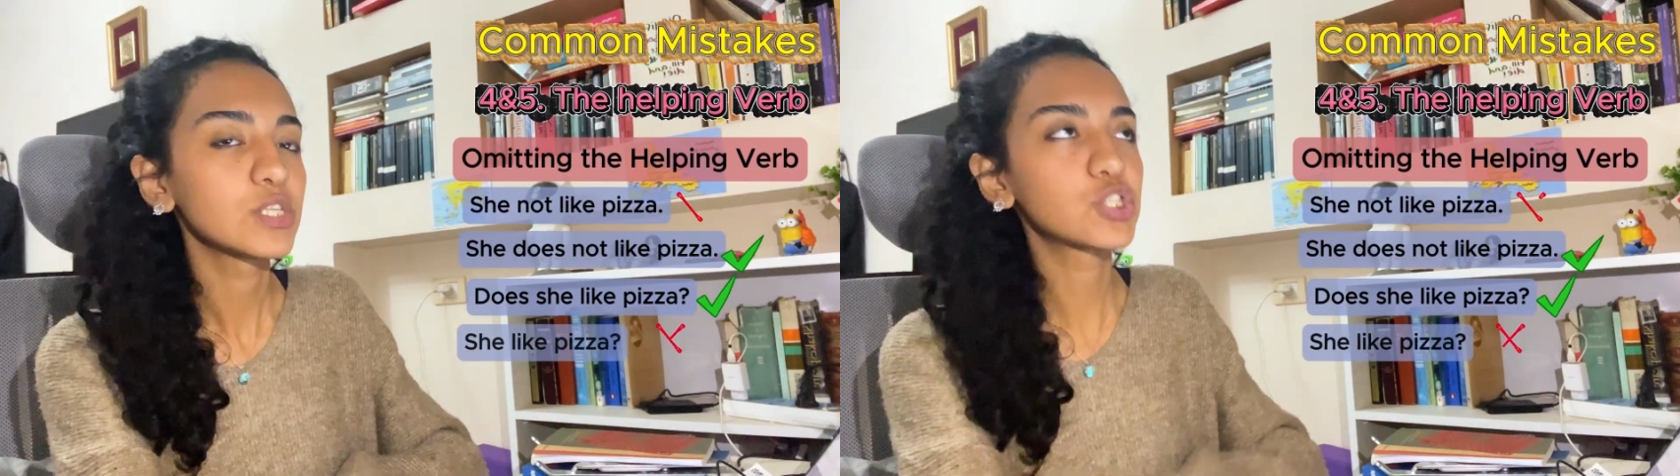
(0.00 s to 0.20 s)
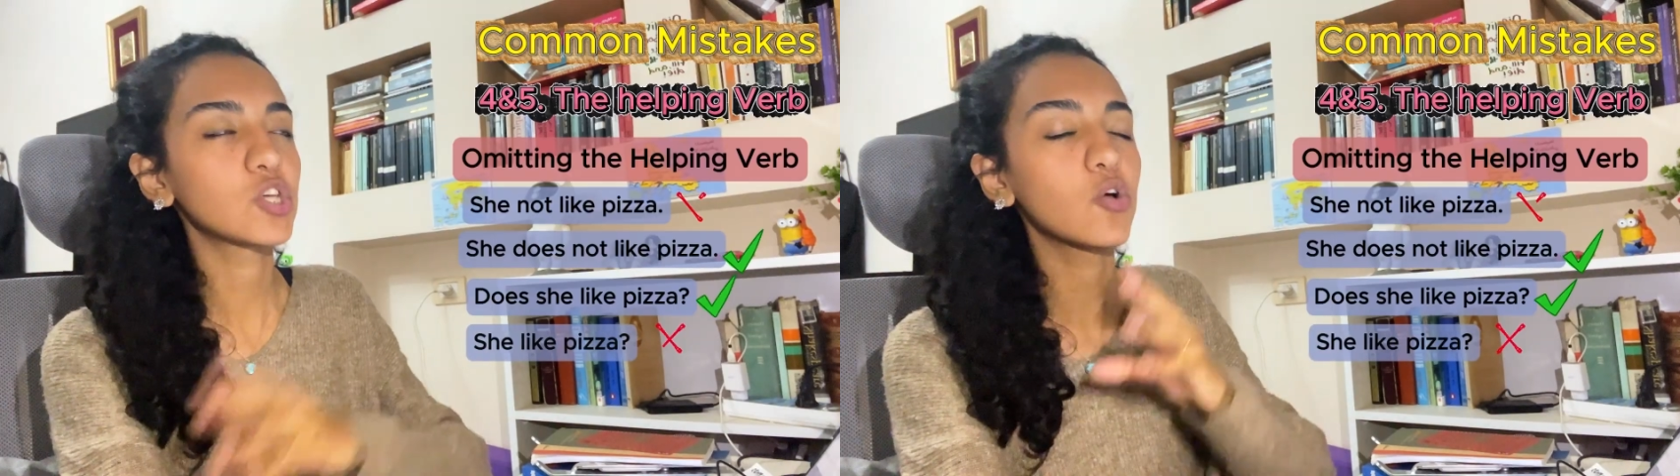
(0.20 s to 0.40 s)

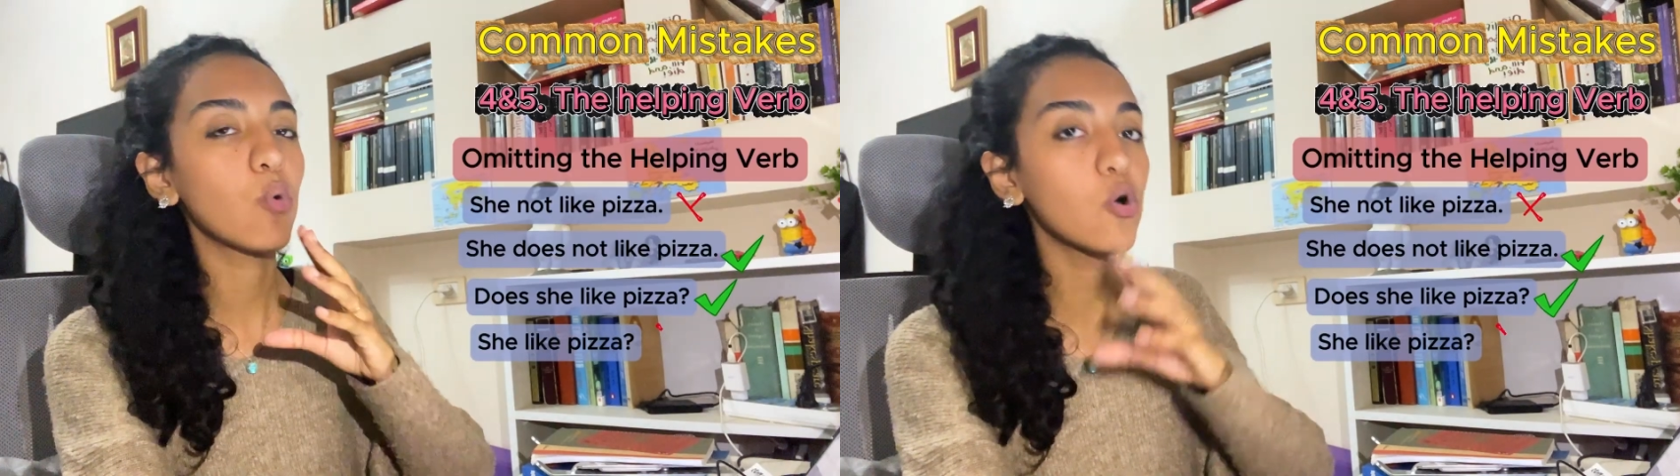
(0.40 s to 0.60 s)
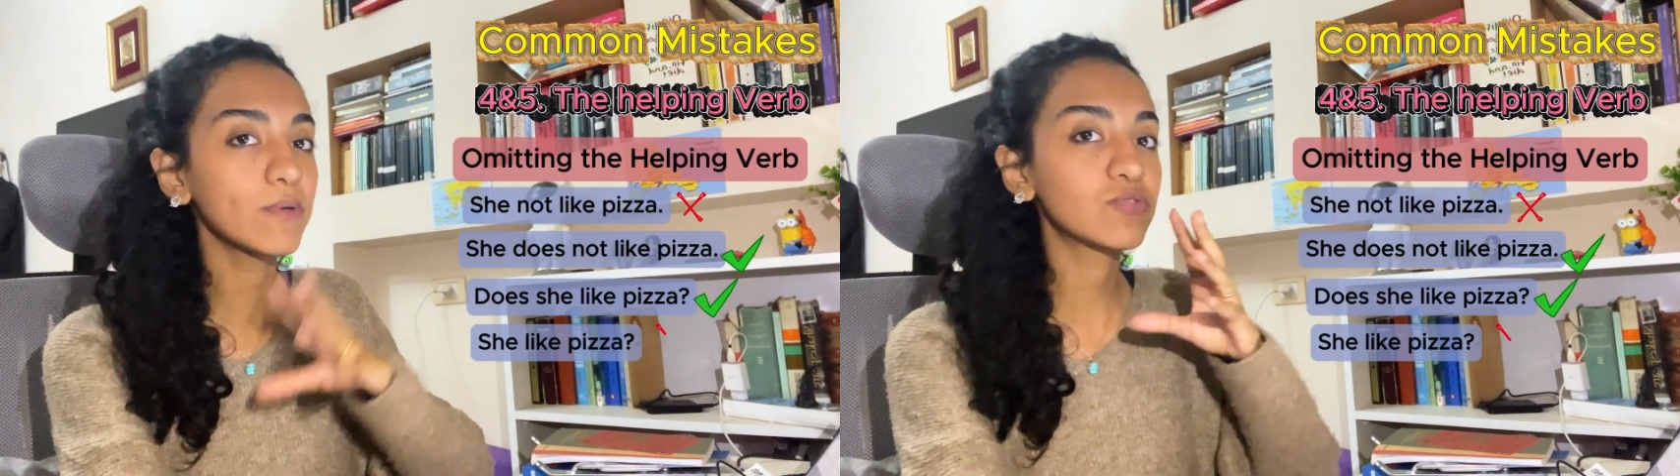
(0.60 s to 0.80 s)
So
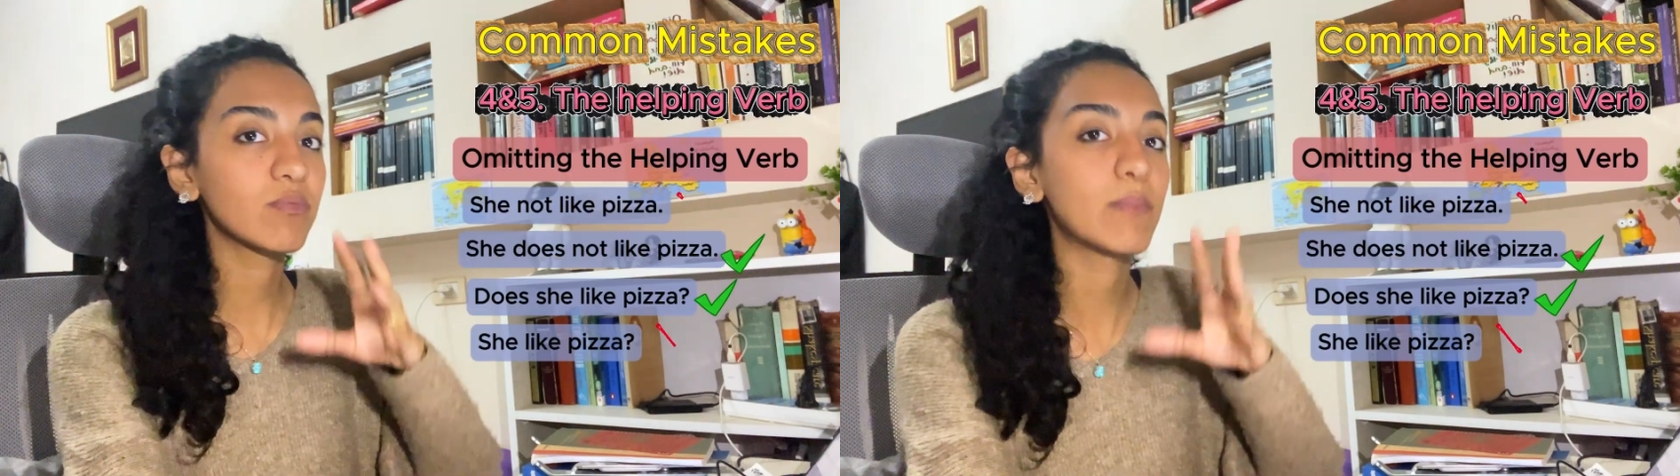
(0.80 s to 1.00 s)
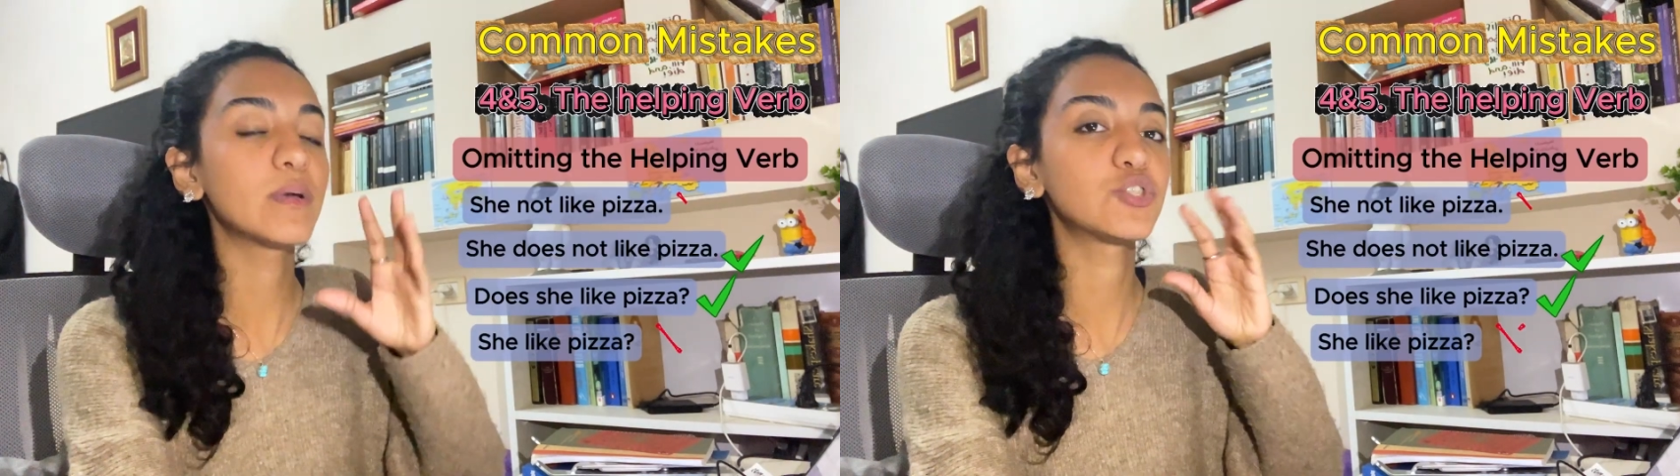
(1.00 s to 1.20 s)
always
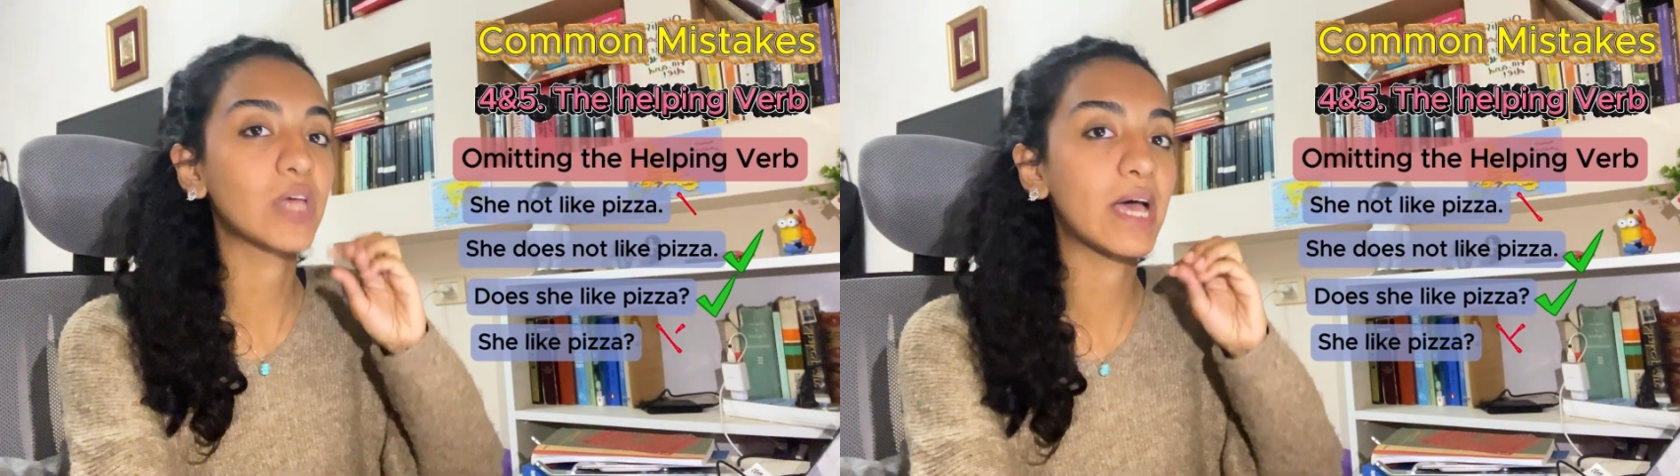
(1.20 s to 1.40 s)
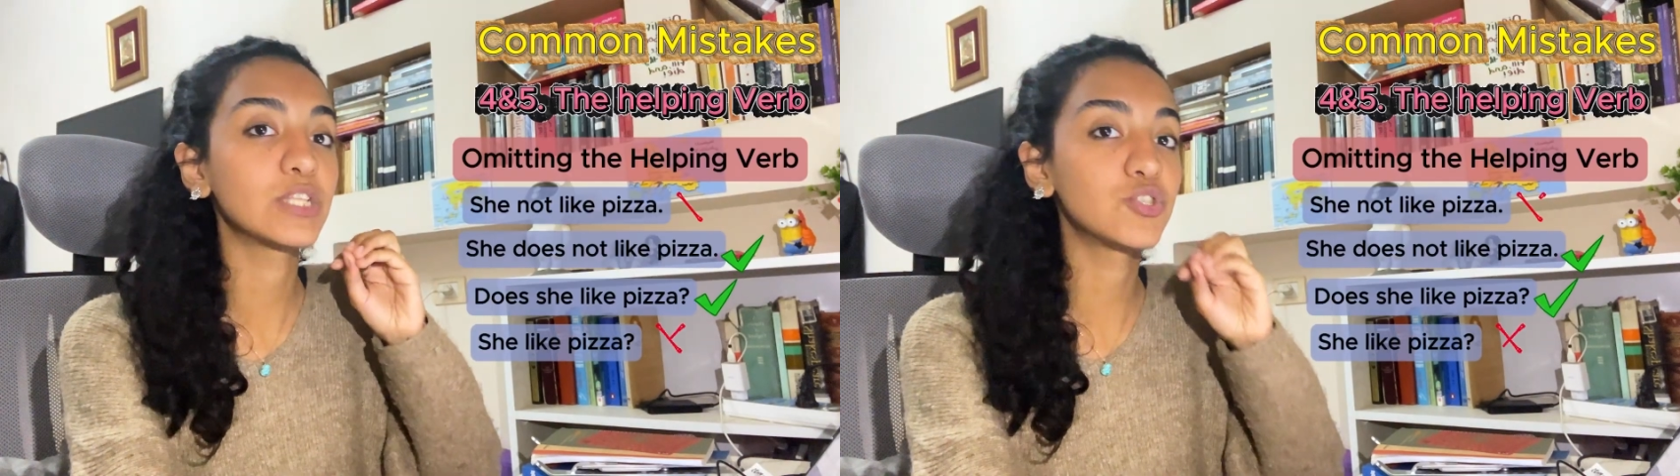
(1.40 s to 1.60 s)
remember
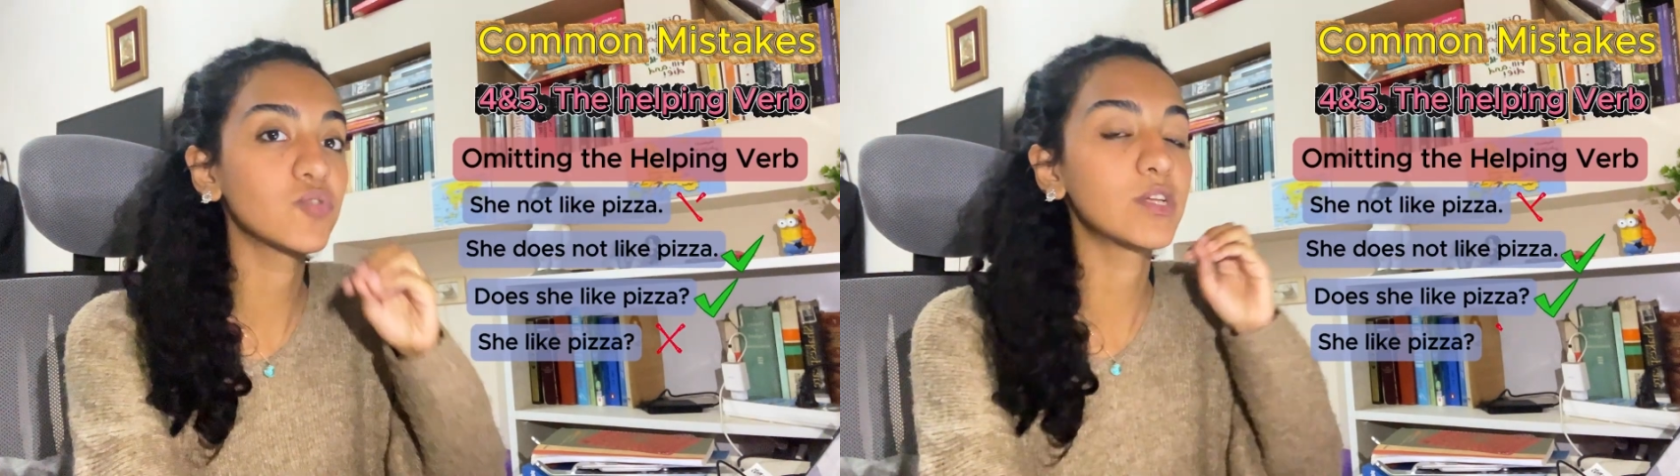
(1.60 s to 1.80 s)
to add do